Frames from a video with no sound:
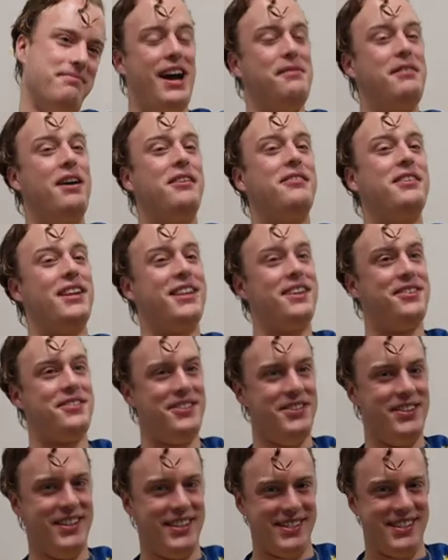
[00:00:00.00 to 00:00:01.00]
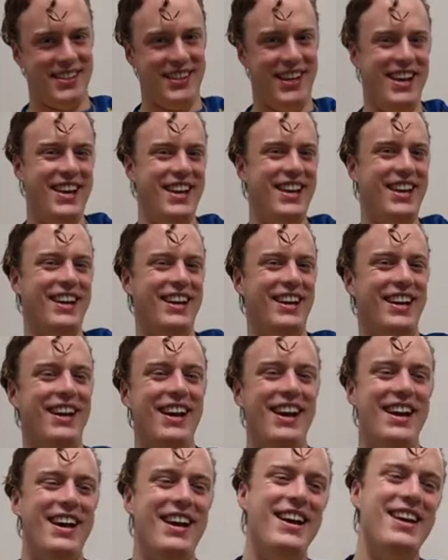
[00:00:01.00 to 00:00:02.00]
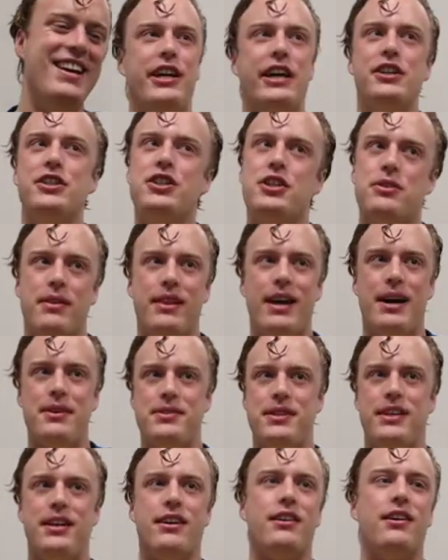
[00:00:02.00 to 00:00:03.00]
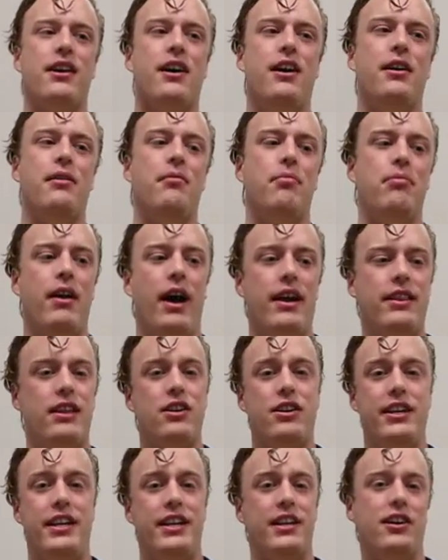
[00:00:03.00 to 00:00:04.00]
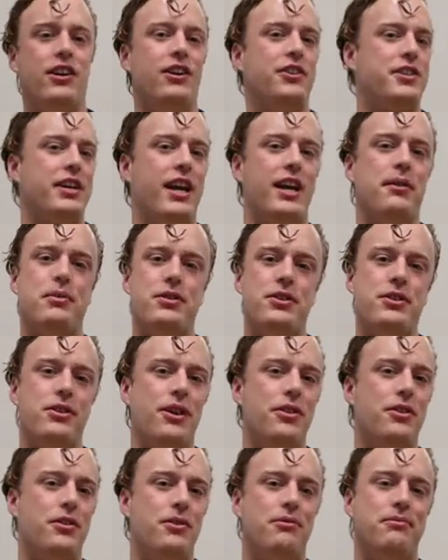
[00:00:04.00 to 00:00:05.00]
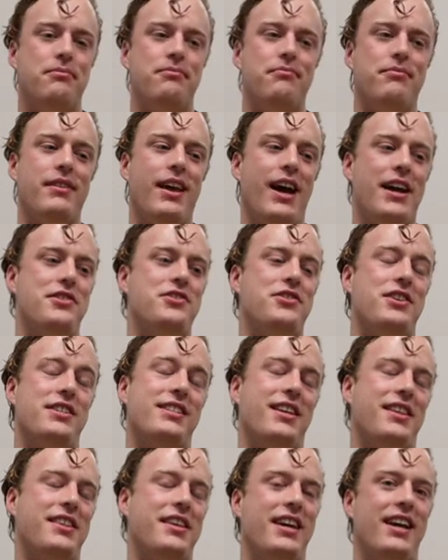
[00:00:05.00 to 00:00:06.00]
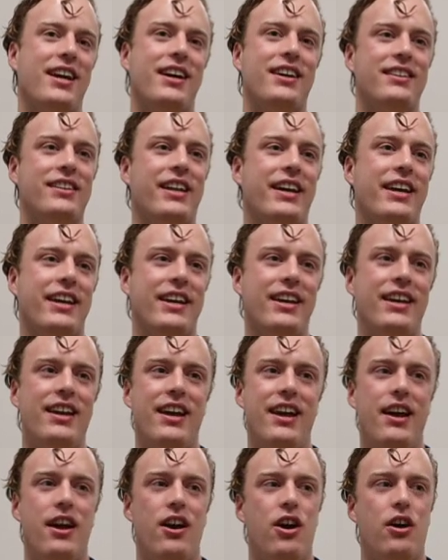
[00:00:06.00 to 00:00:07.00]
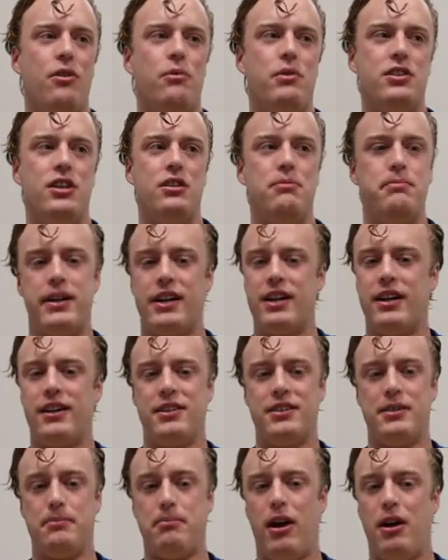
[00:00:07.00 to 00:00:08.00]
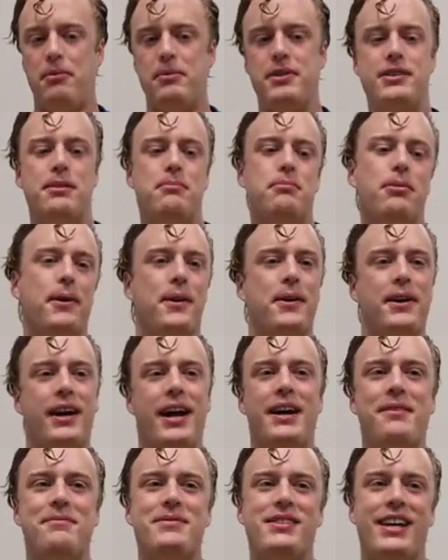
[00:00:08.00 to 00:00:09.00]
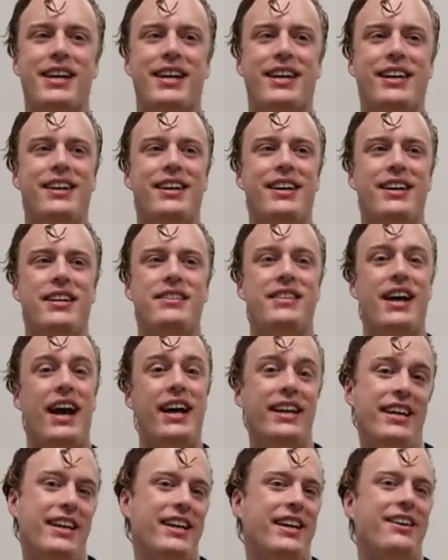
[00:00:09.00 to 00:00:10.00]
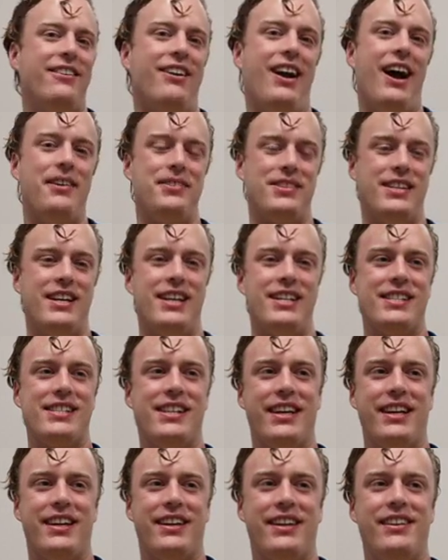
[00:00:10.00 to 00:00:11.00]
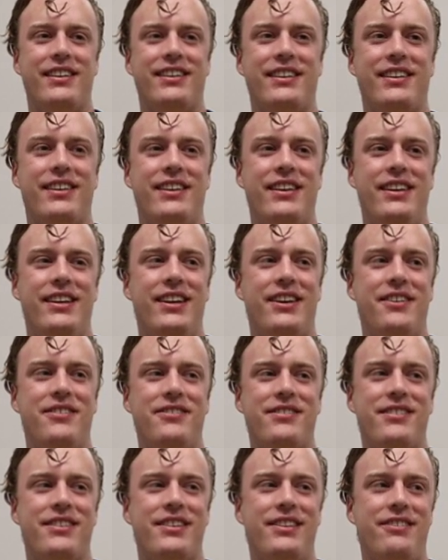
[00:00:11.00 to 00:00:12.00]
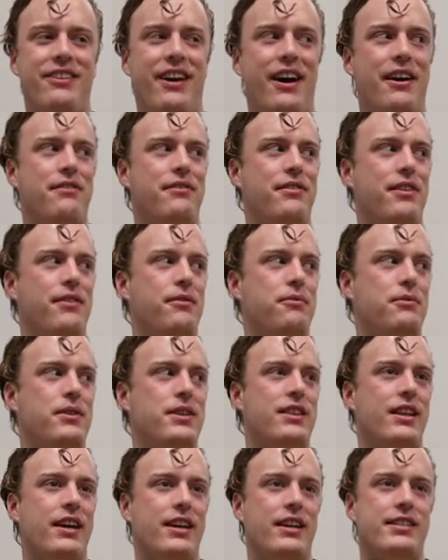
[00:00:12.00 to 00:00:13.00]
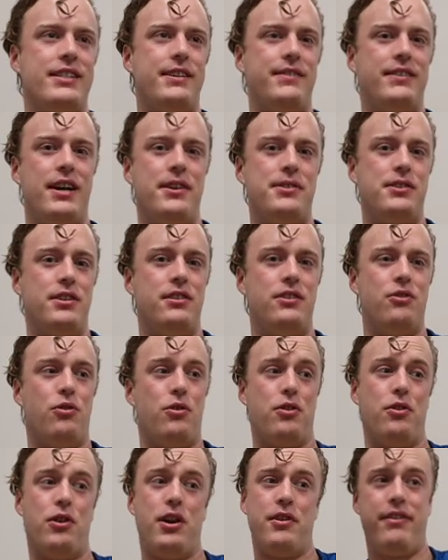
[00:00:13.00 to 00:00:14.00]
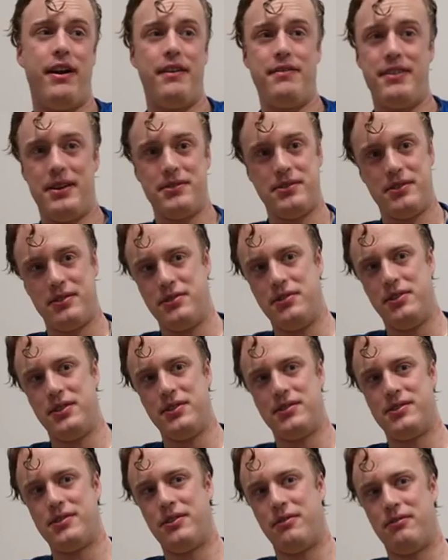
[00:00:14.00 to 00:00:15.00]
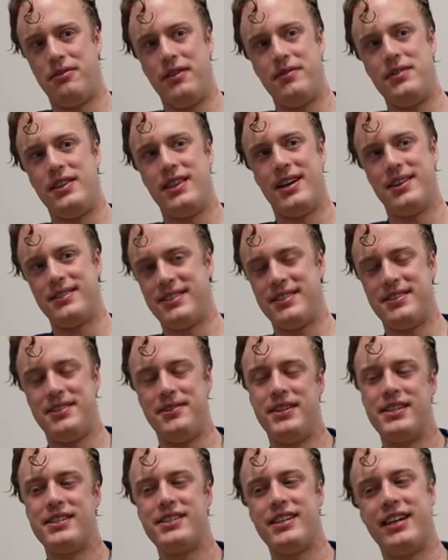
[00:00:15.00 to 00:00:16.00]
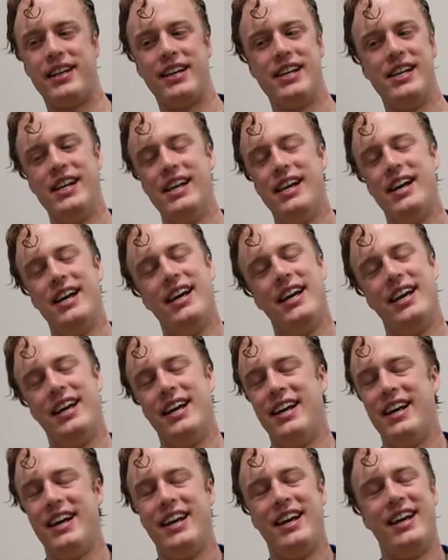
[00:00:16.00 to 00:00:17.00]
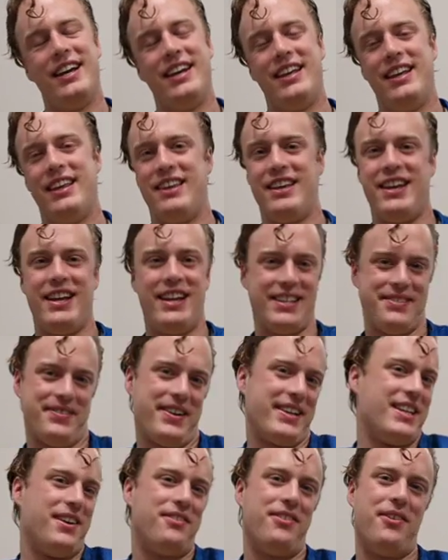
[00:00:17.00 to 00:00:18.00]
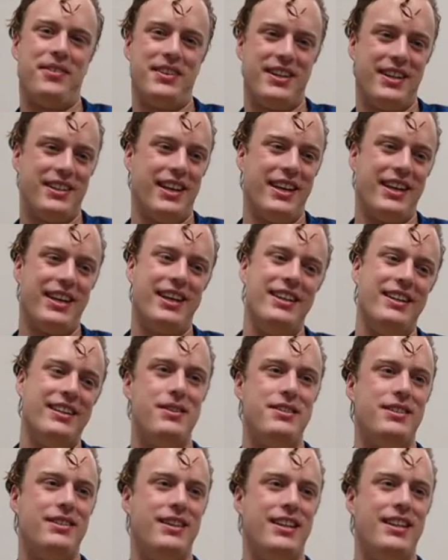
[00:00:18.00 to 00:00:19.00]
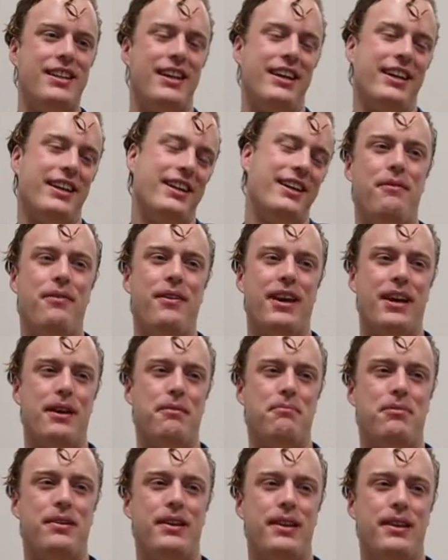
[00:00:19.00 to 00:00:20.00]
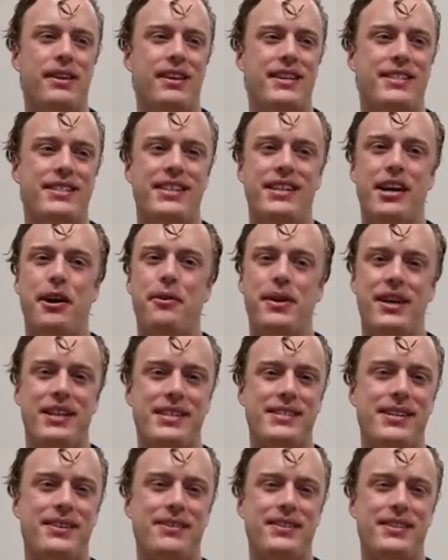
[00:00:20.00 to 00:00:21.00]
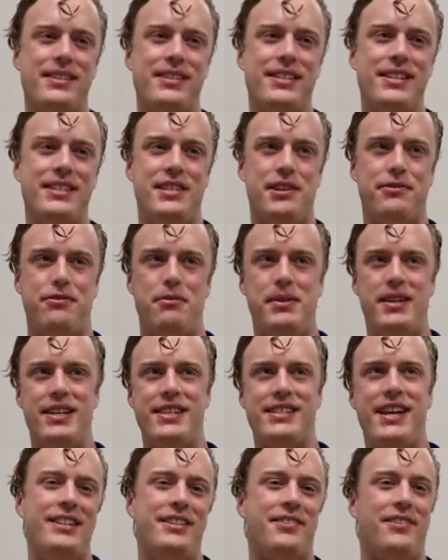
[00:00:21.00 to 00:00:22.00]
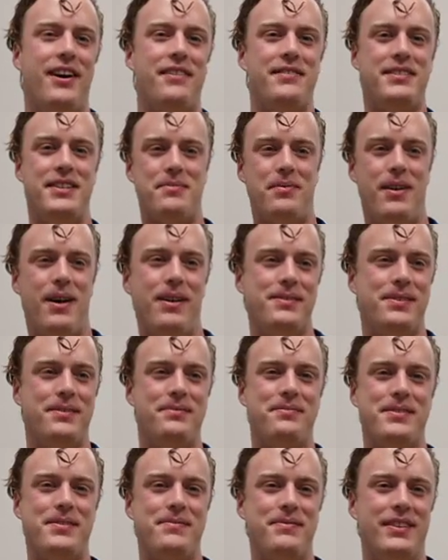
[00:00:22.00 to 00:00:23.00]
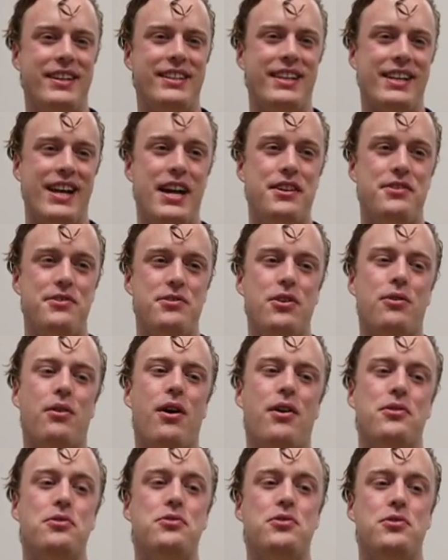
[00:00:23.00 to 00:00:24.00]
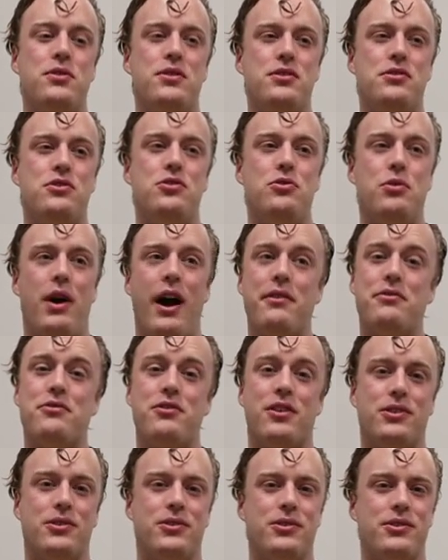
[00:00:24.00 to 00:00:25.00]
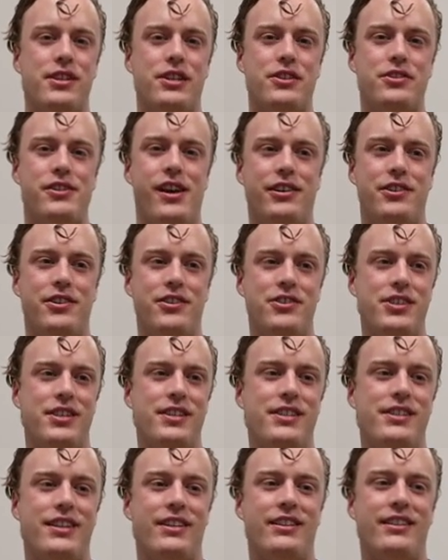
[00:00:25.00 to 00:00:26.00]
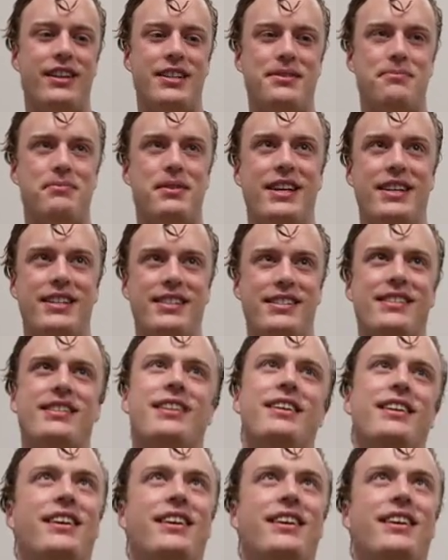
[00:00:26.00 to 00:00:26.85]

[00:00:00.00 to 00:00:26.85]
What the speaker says: I'm not one of those students. Challenges of housing. I think on any college campus you go to, that's just a thing. Like with your bigger departments and programs, like dining or housing, it's like, you know, you have, even with like 7,000 or 35,000 students or 50,000 students, like you can expect everyone to like it. Personally, like I feel like I'm pretty easygoing, so it's easier for me to say I don't have these problems, but like I do know other students do have struggles and challenges, and that's because